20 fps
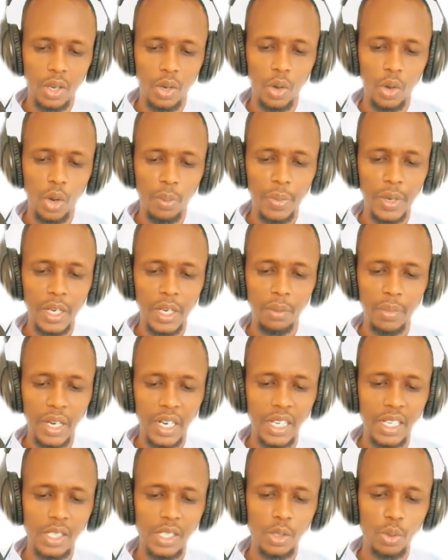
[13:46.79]
Opening
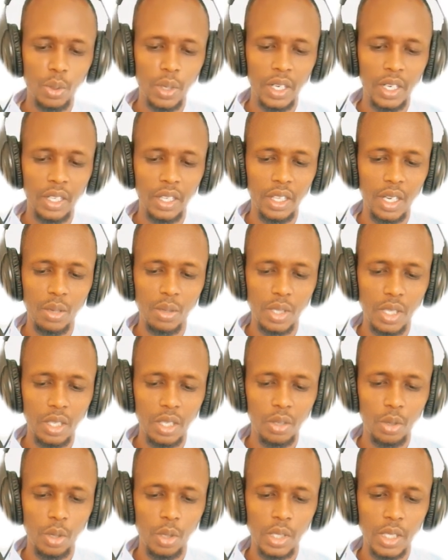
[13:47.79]
balance
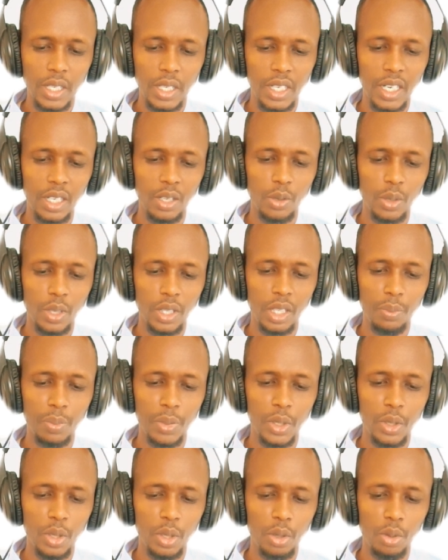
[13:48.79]
200,000, cost incurred during the
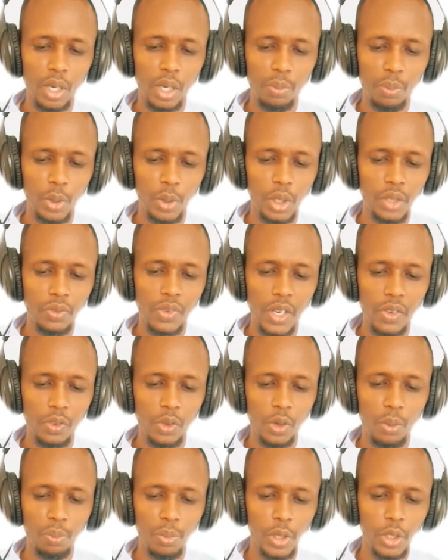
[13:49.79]
period 1.5,
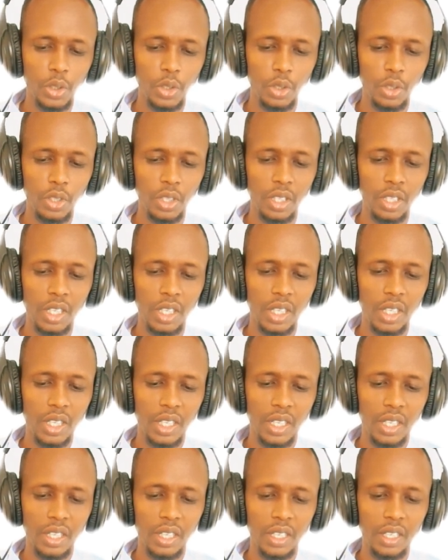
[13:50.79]
completion
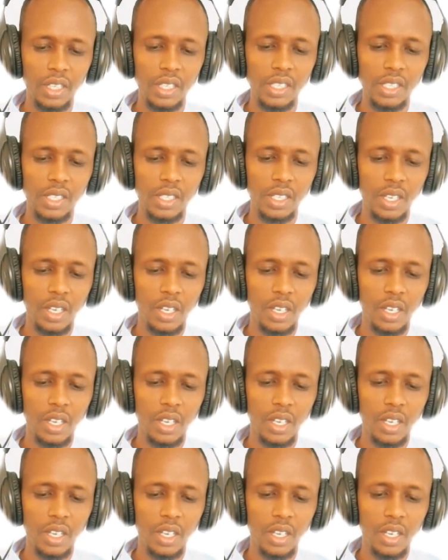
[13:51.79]
is